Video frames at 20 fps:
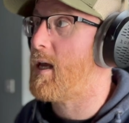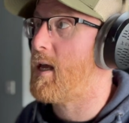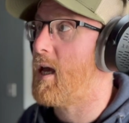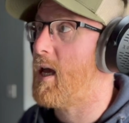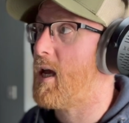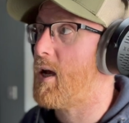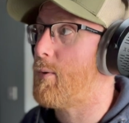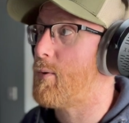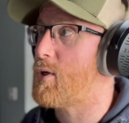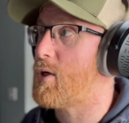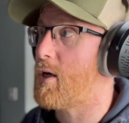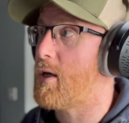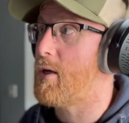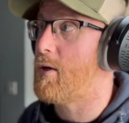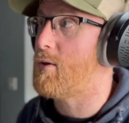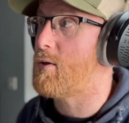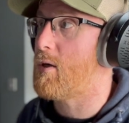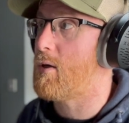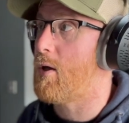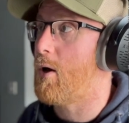kick, which I
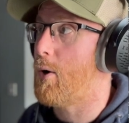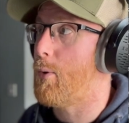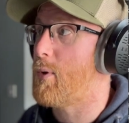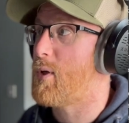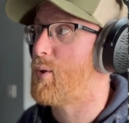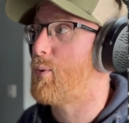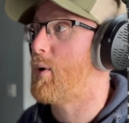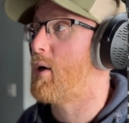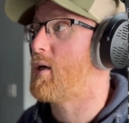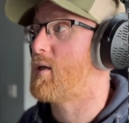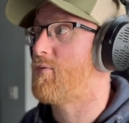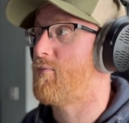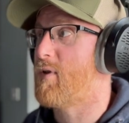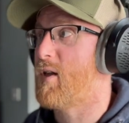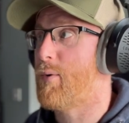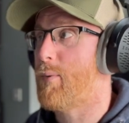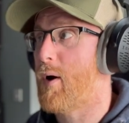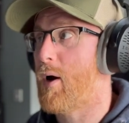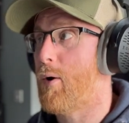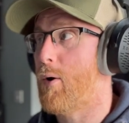use a lot, which works
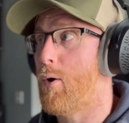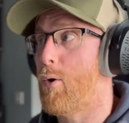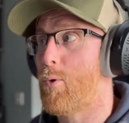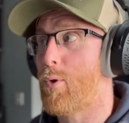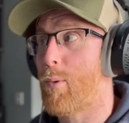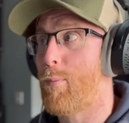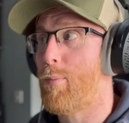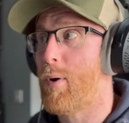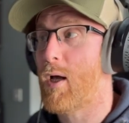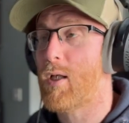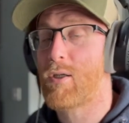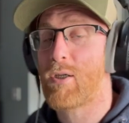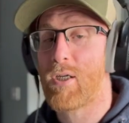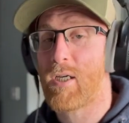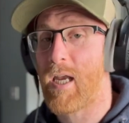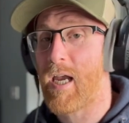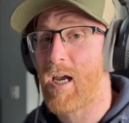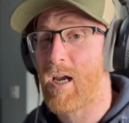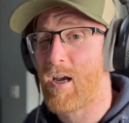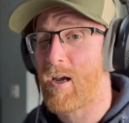really well, or the punch
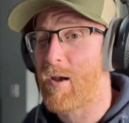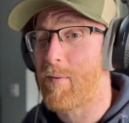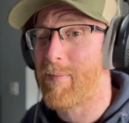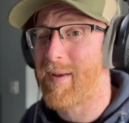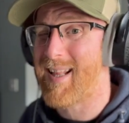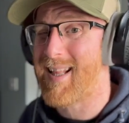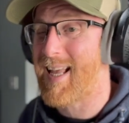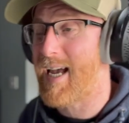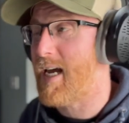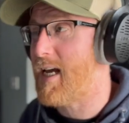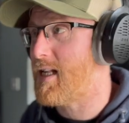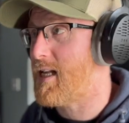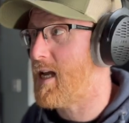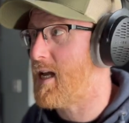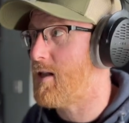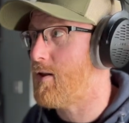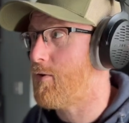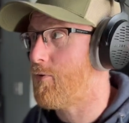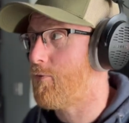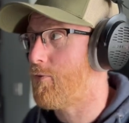kick can be layered
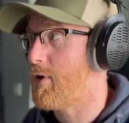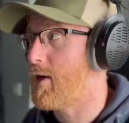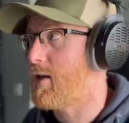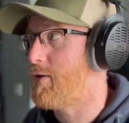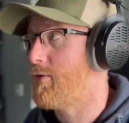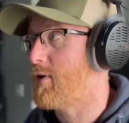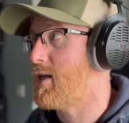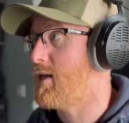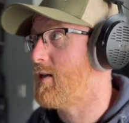in really, really